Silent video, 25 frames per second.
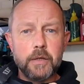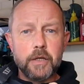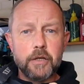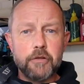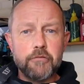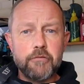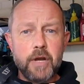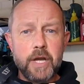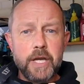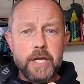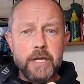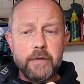
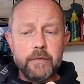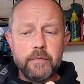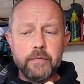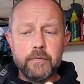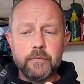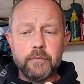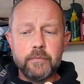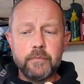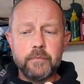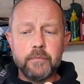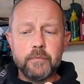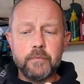Grey,
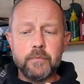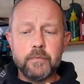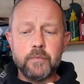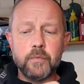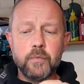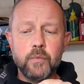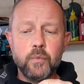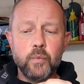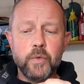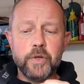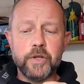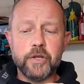
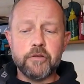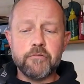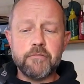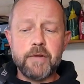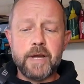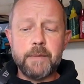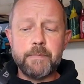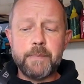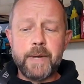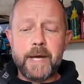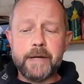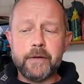with a
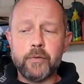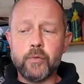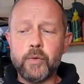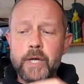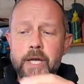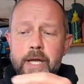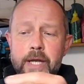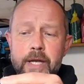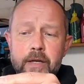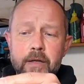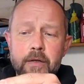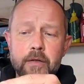grey panel
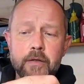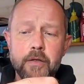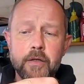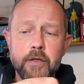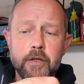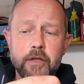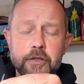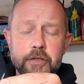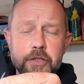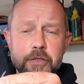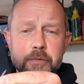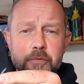here
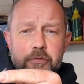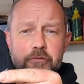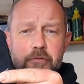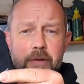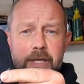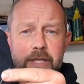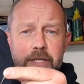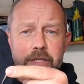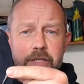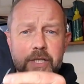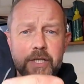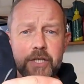and some
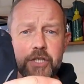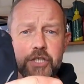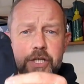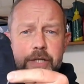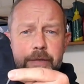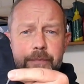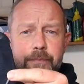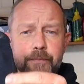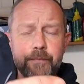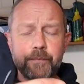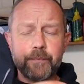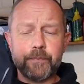grey
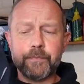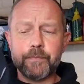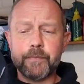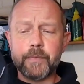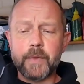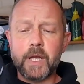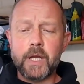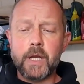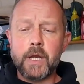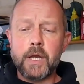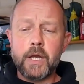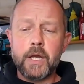stitching.
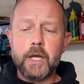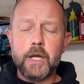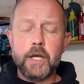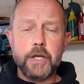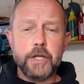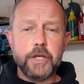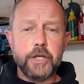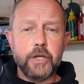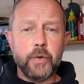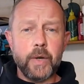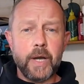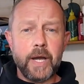
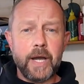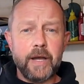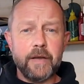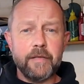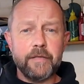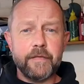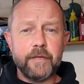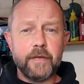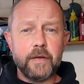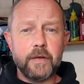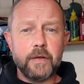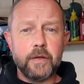You have
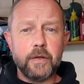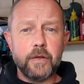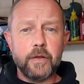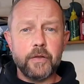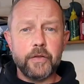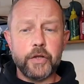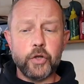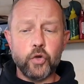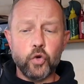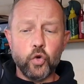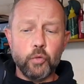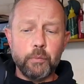
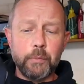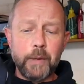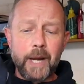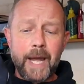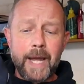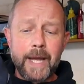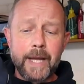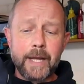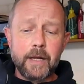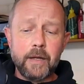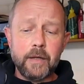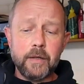the all
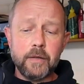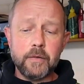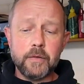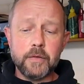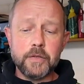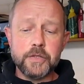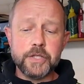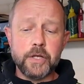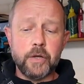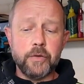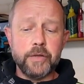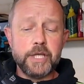black,
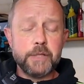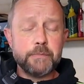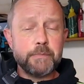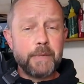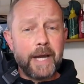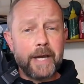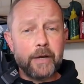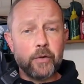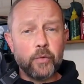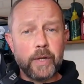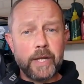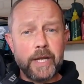so this
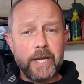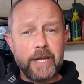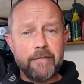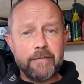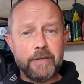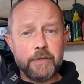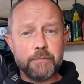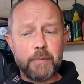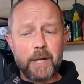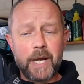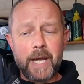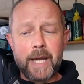panel here
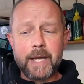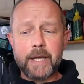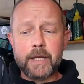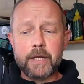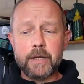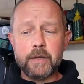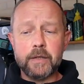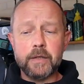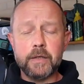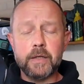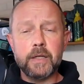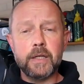is black,
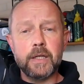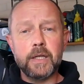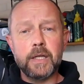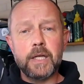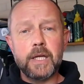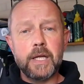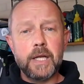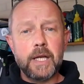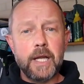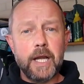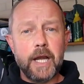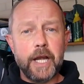
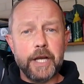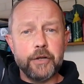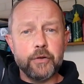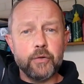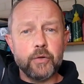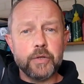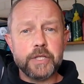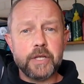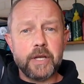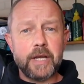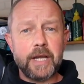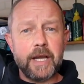and you
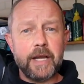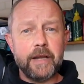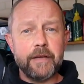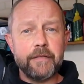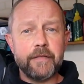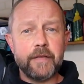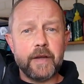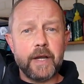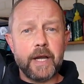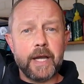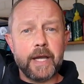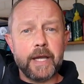also have
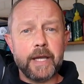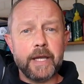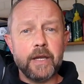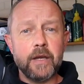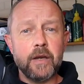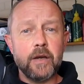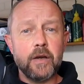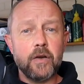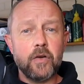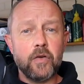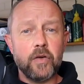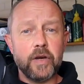a
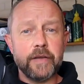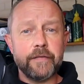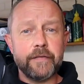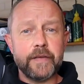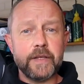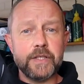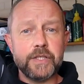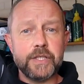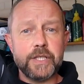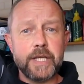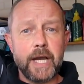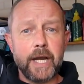
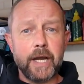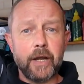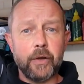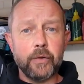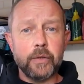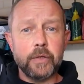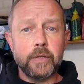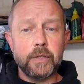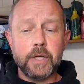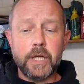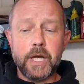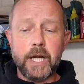high-vis yellow.
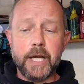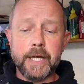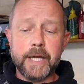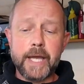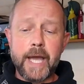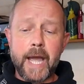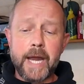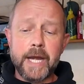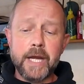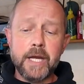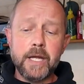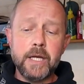
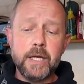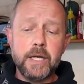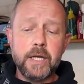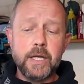Again,